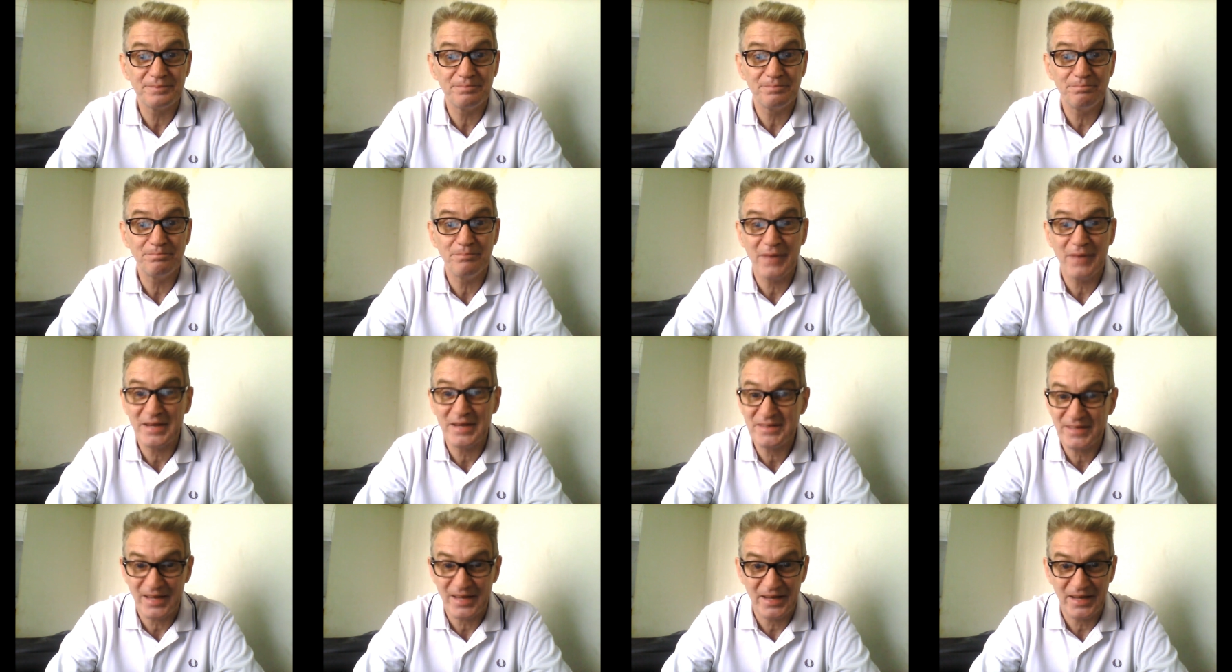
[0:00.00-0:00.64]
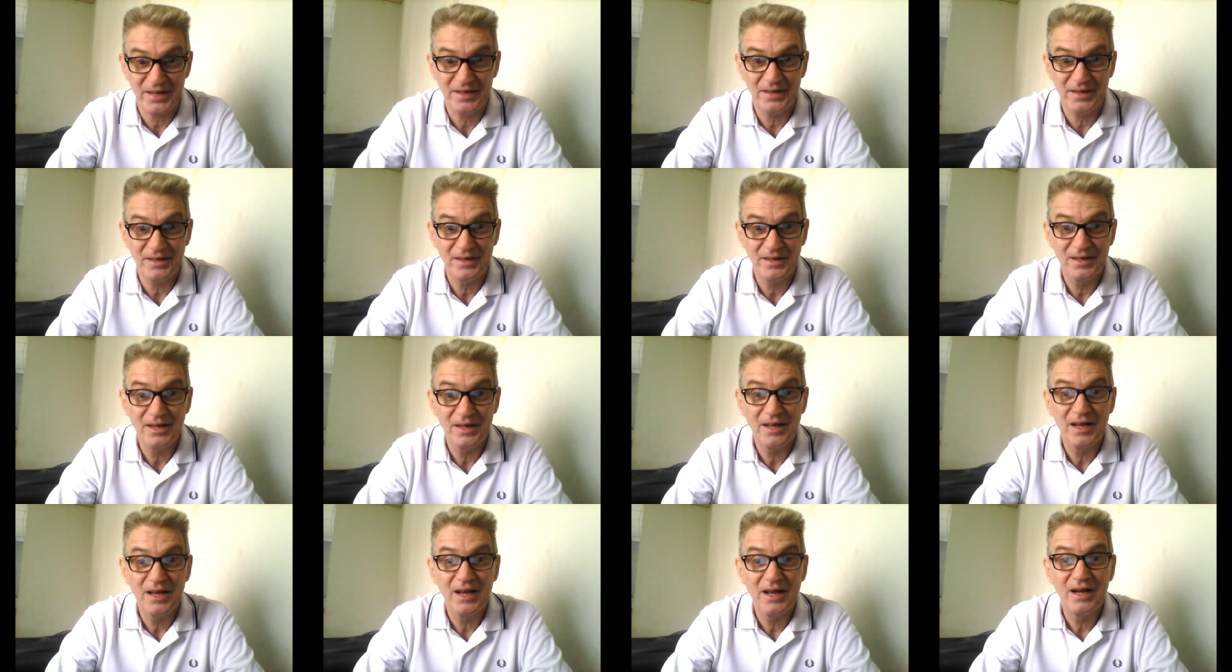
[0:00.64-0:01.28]
mai set,
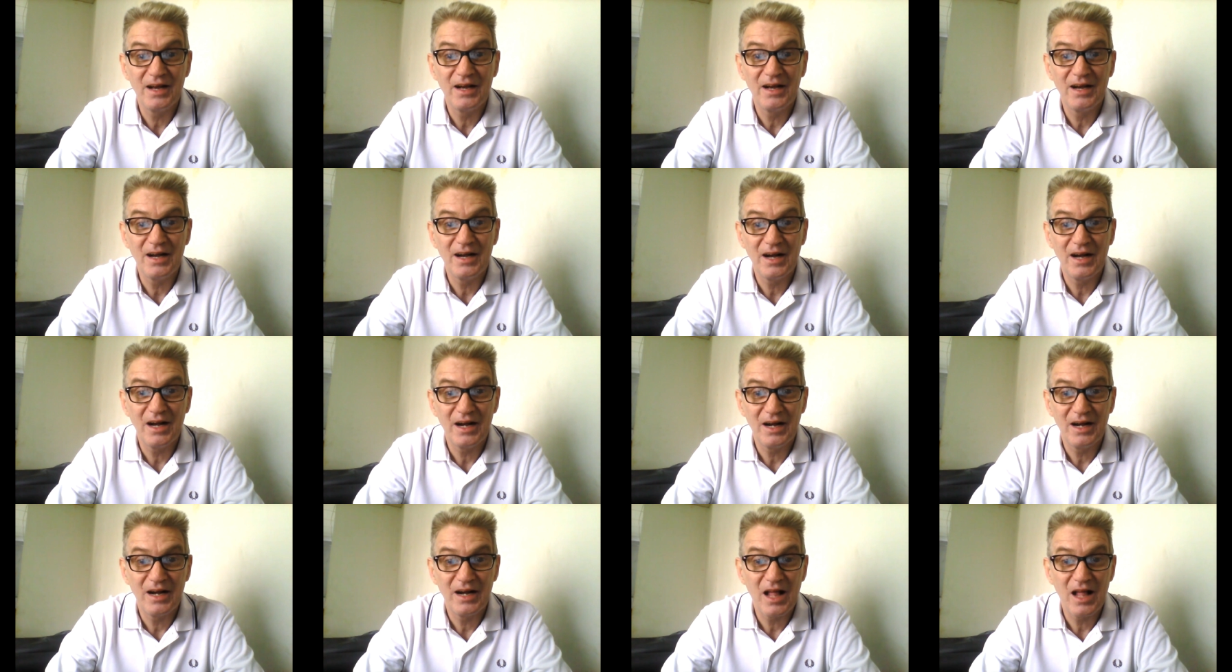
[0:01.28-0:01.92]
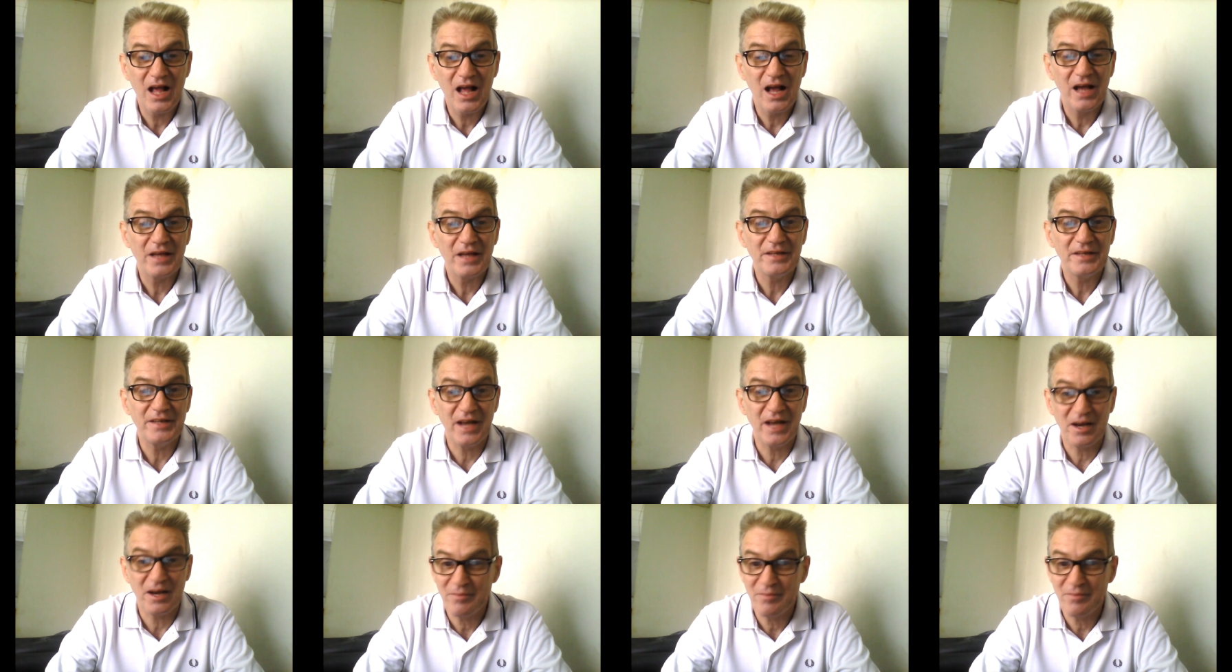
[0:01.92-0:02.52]
yang